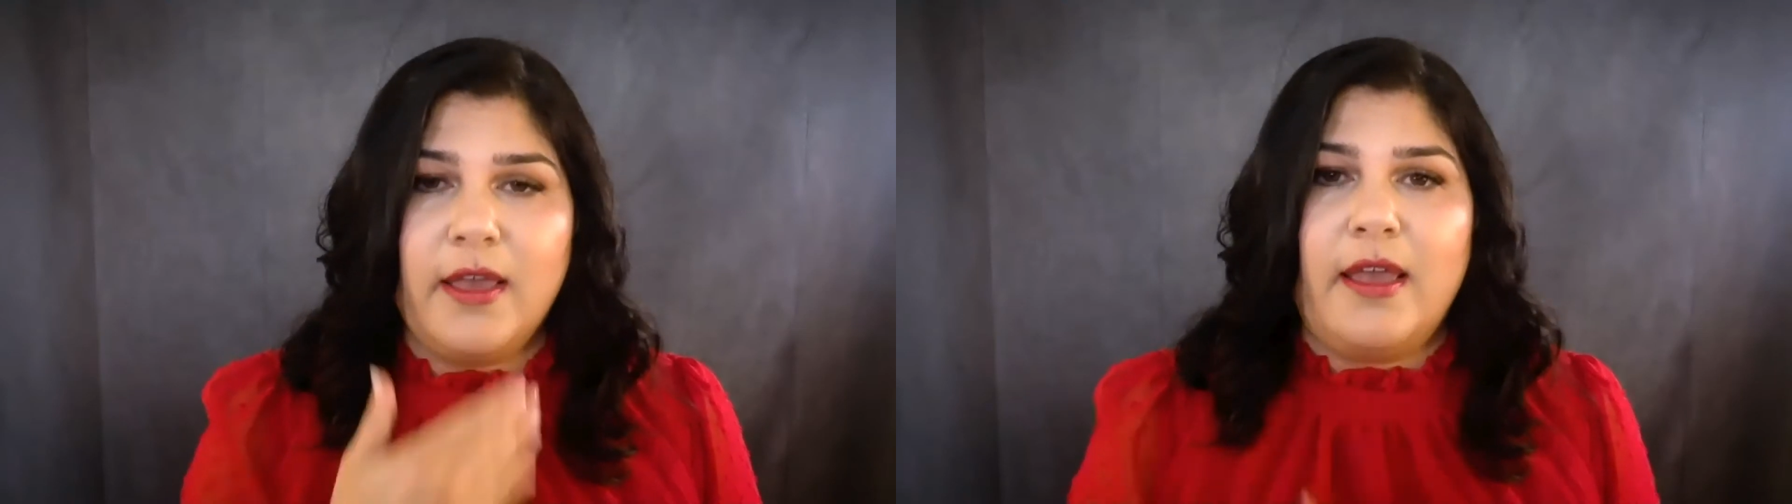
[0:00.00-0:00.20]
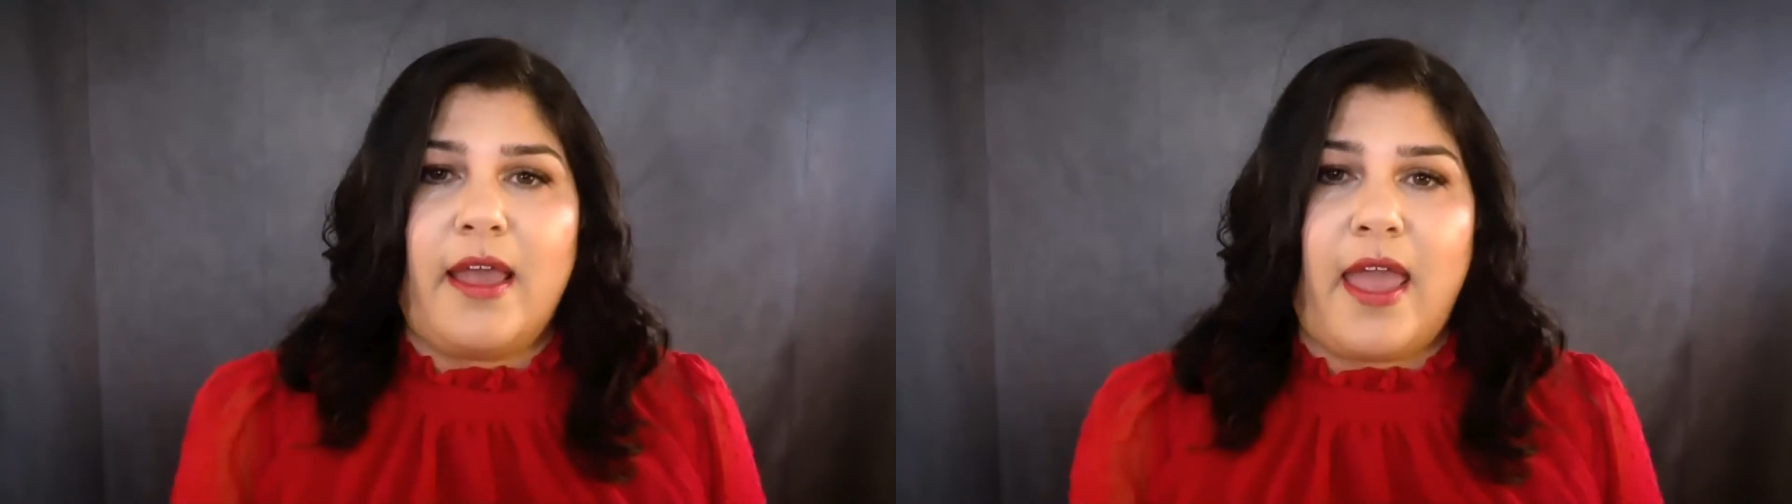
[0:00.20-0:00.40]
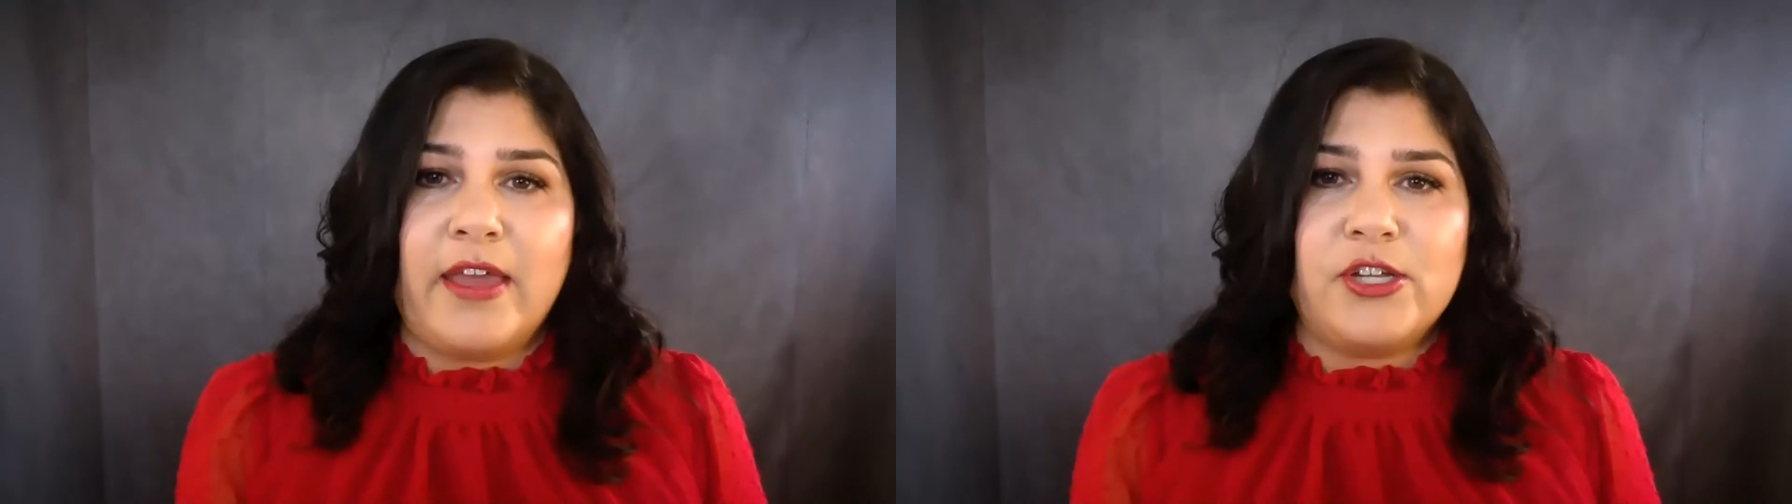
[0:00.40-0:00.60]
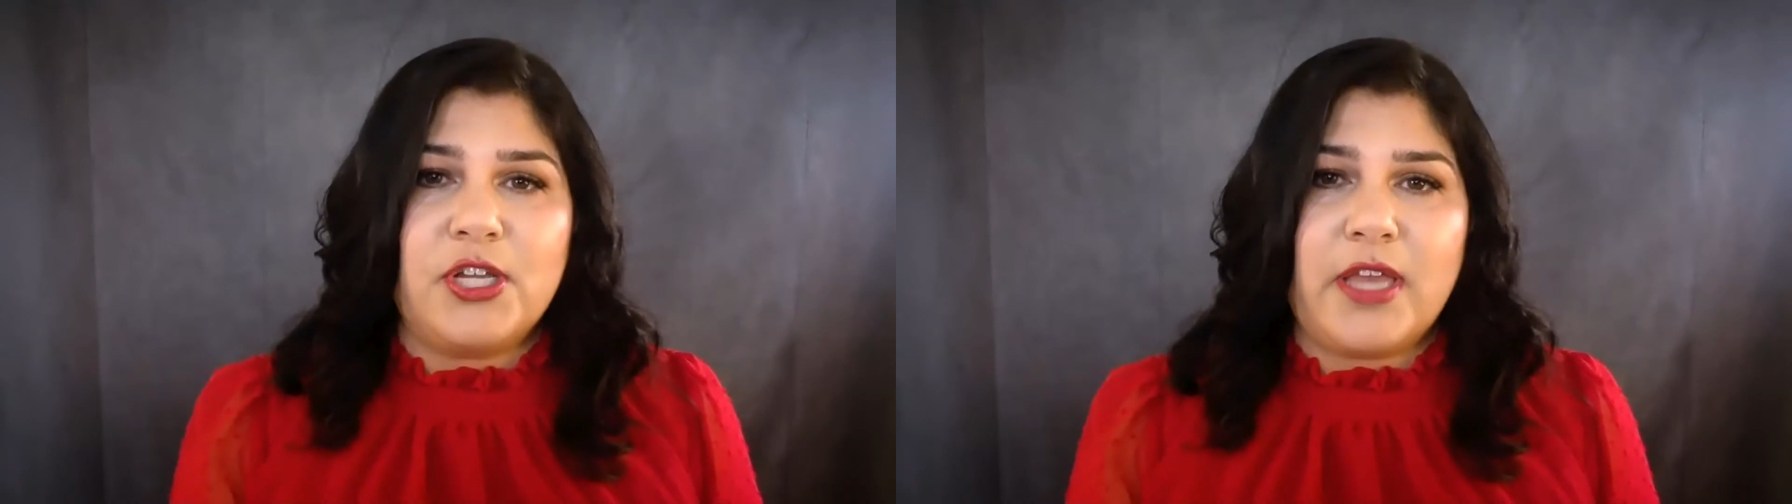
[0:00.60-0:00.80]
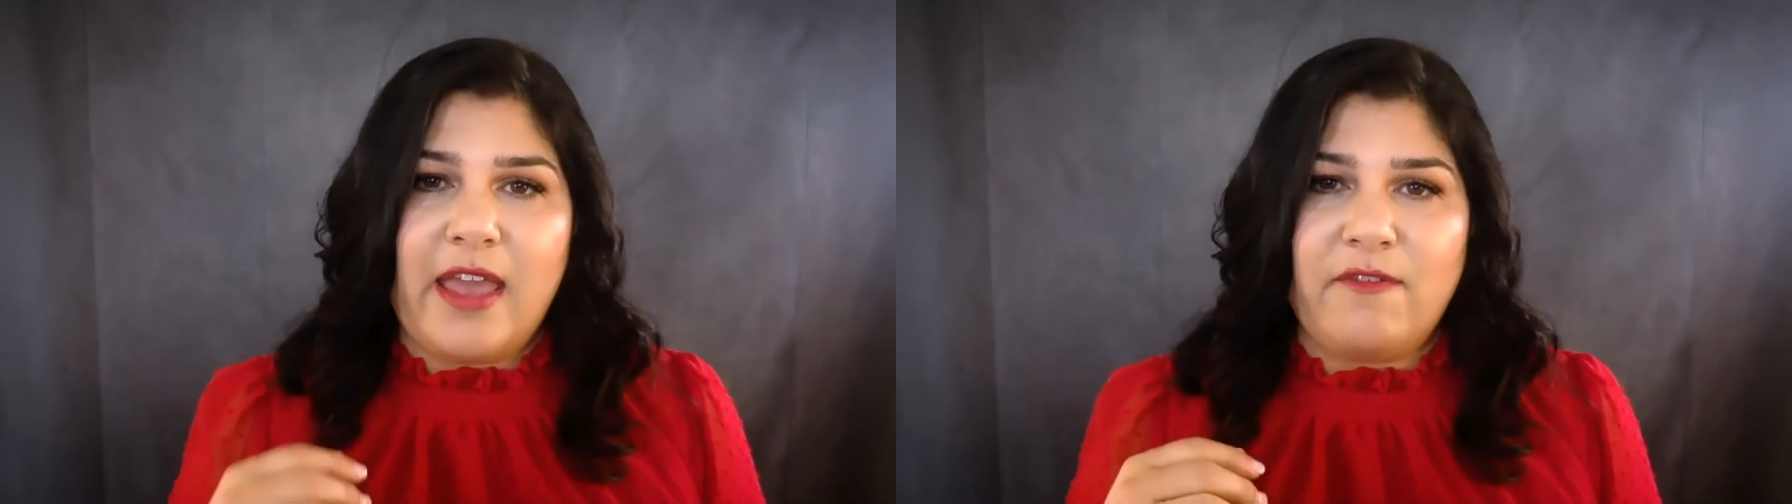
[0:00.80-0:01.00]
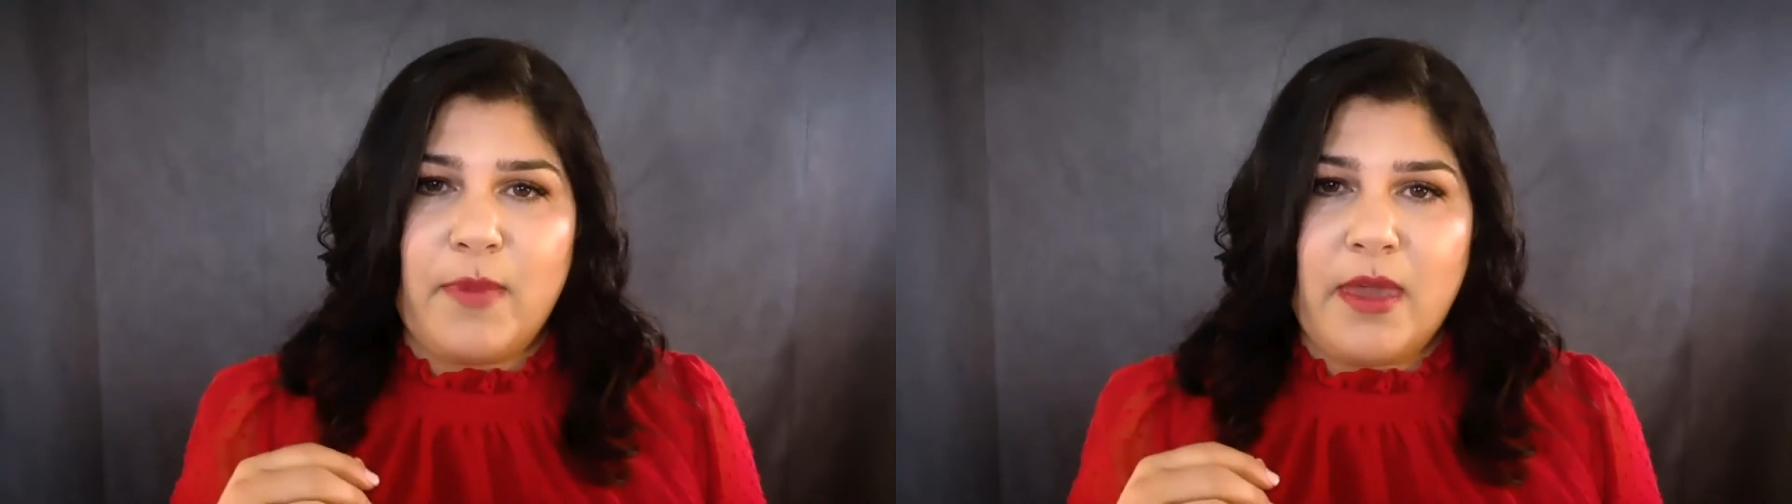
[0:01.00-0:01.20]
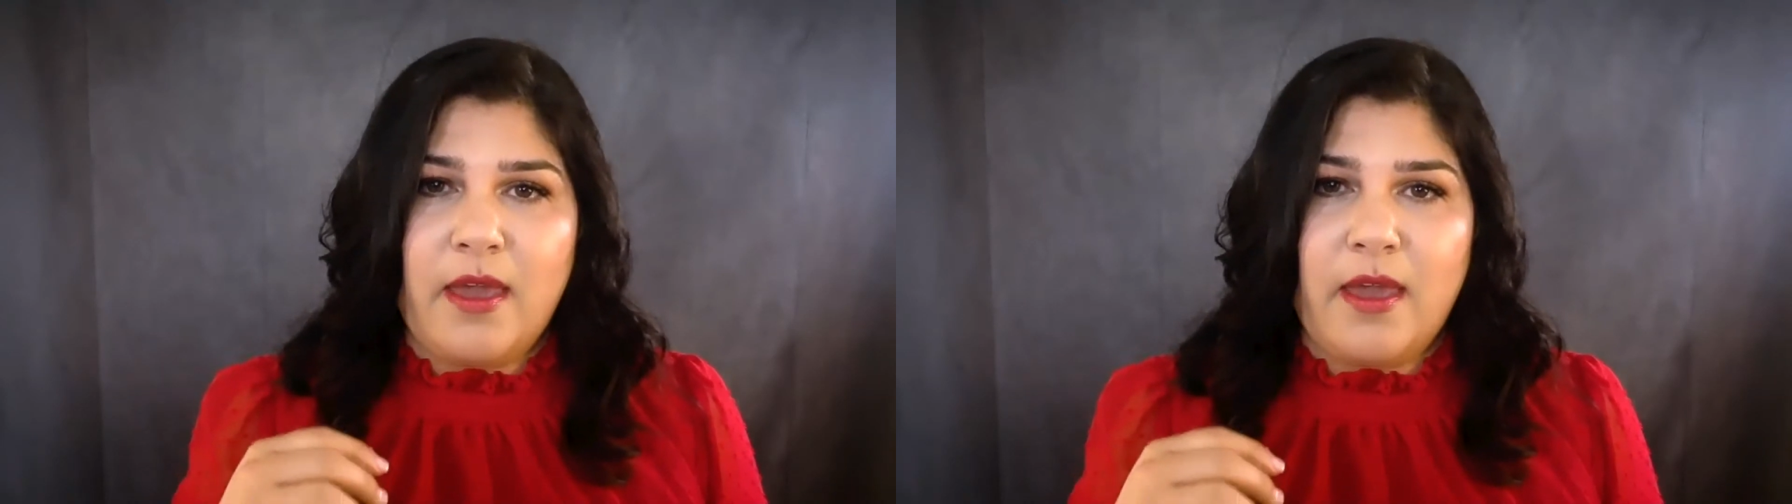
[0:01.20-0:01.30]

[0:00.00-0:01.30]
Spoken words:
And she gave me